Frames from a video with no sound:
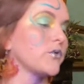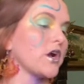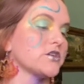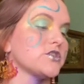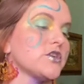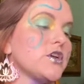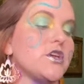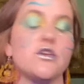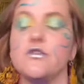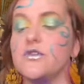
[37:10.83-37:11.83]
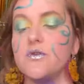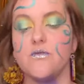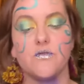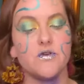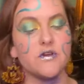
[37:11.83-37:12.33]
brush,
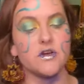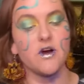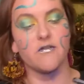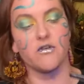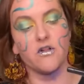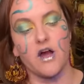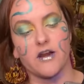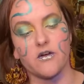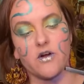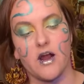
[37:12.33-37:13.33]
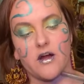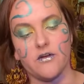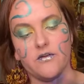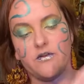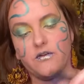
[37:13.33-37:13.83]
you can cover a lot of
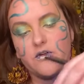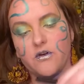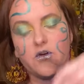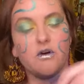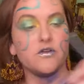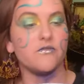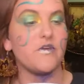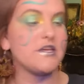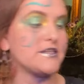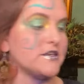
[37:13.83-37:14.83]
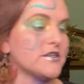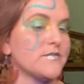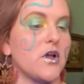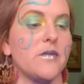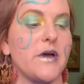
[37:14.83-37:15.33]
ground on your face in a
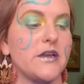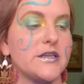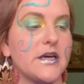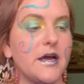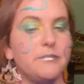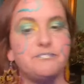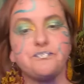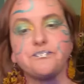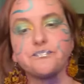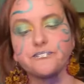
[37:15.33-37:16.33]
small amount of time.